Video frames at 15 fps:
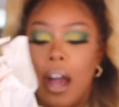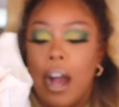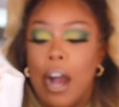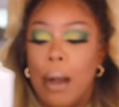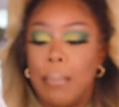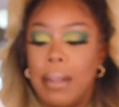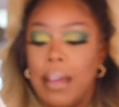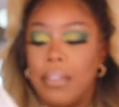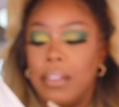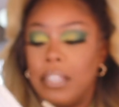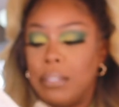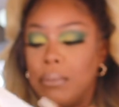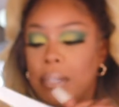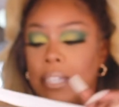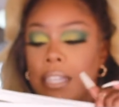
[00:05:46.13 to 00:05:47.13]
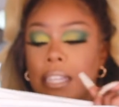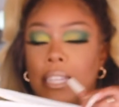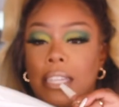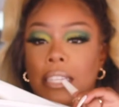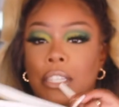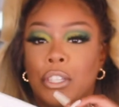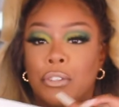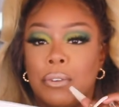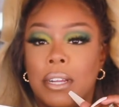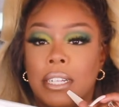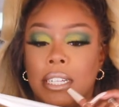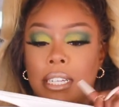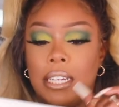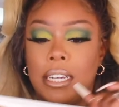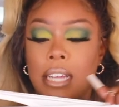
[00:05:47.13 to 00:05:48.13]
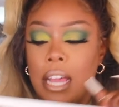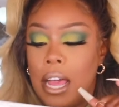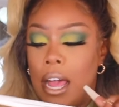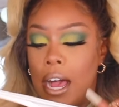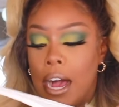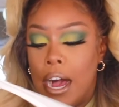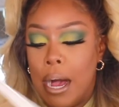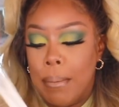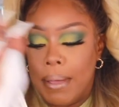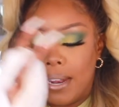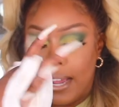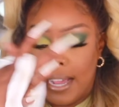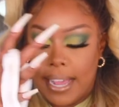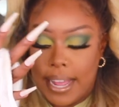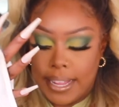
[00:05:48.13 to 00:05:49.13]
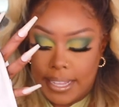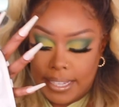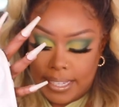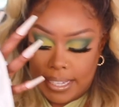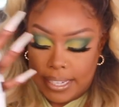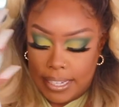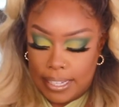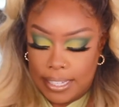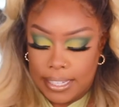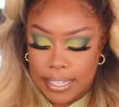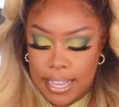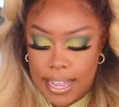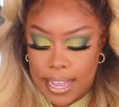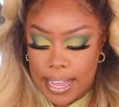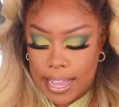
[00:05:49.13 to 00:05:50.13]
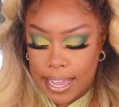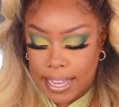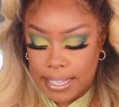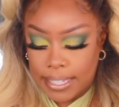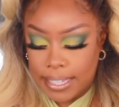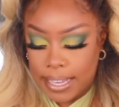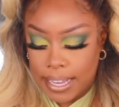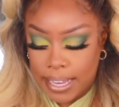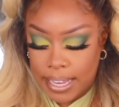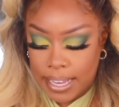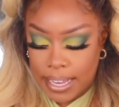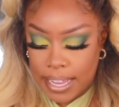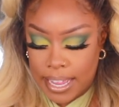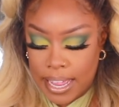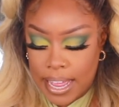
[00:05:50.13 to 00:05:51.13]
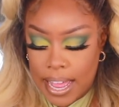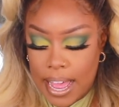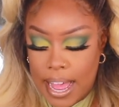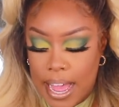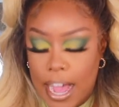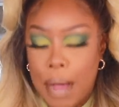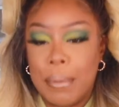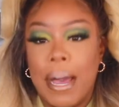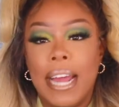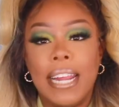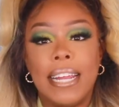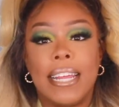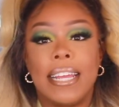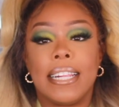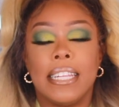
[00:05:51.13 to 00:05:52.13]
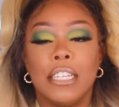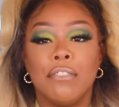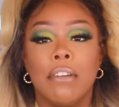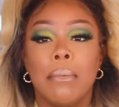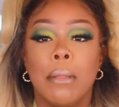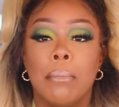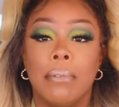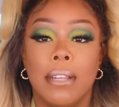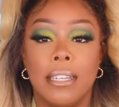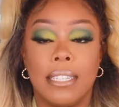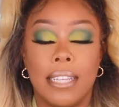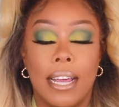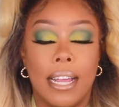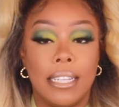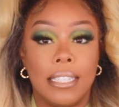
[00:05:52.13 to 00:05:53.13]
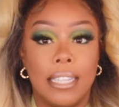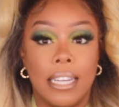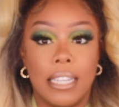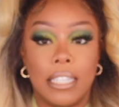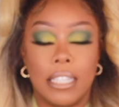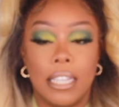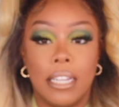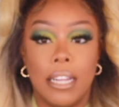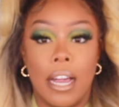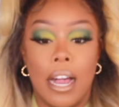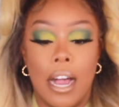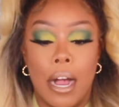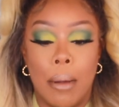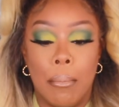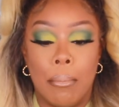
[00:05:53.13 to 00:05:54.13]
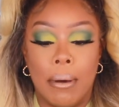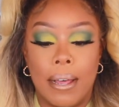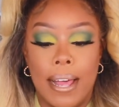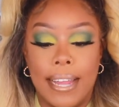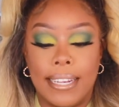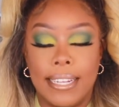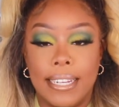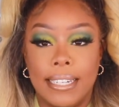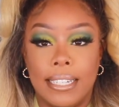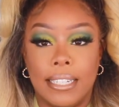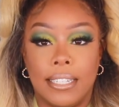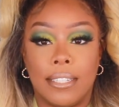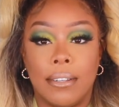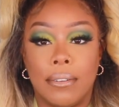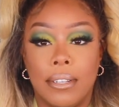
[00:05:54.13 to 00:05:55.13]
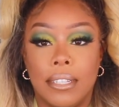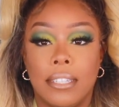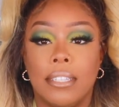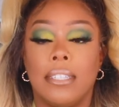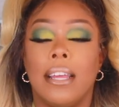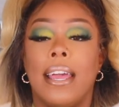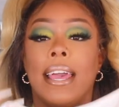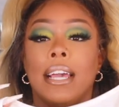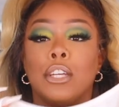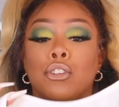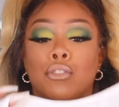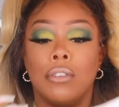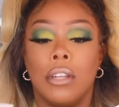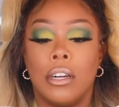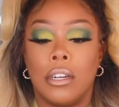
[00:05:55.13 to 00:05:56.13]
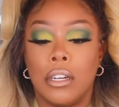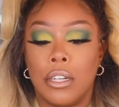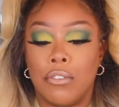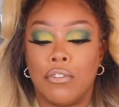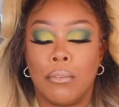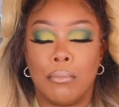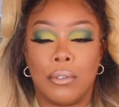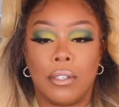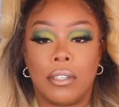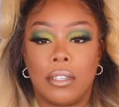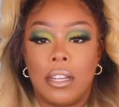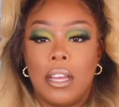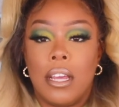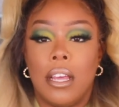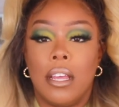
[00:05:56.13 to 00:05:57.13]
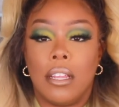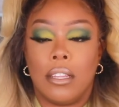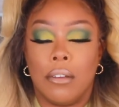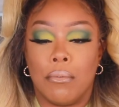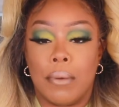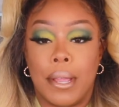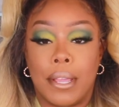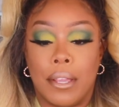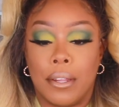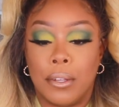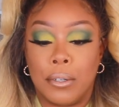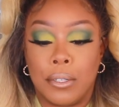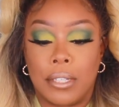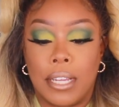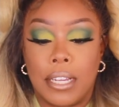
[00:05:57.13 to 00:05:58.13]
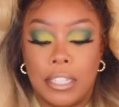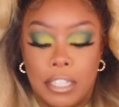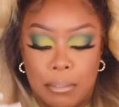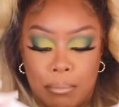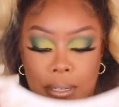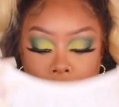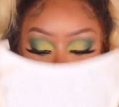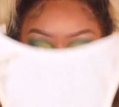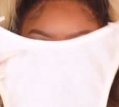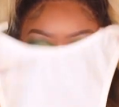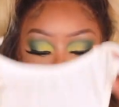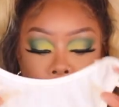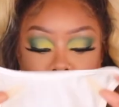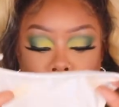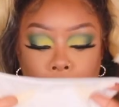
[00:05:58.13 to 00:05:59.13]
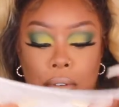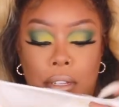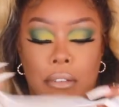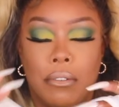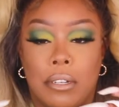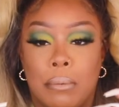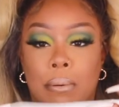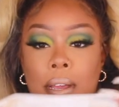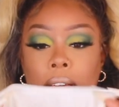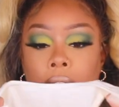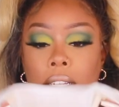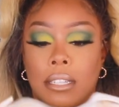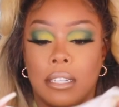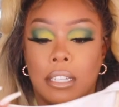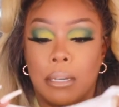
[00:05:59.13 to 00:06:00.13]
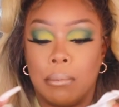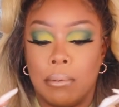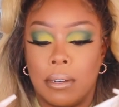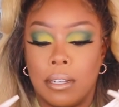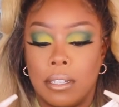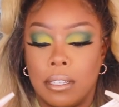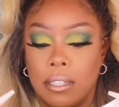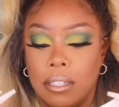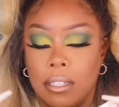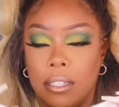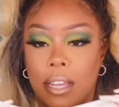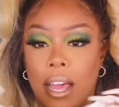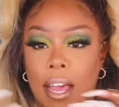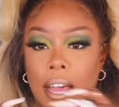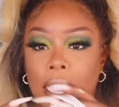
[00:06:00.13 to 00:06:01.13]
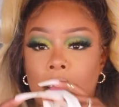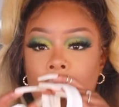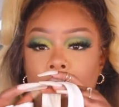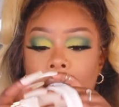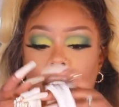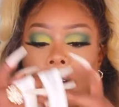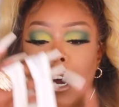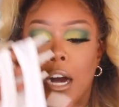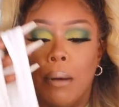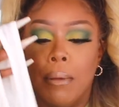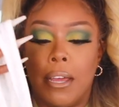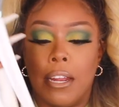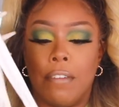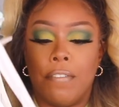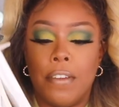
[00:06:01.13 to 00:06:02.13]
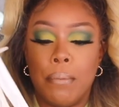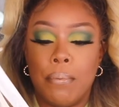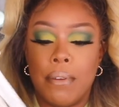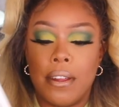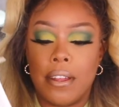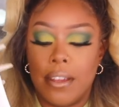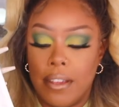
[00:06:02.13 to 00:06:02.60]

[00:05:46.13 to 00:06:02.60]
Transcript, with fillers: Um, now this one, it is stretchy, um, and I got this in the size. Um, I didn't get this from the plus size section, um, but I did. So this is an extra large from just the regular section, but I thought it was too cute to pass up because, yeah, um, and it fit pretty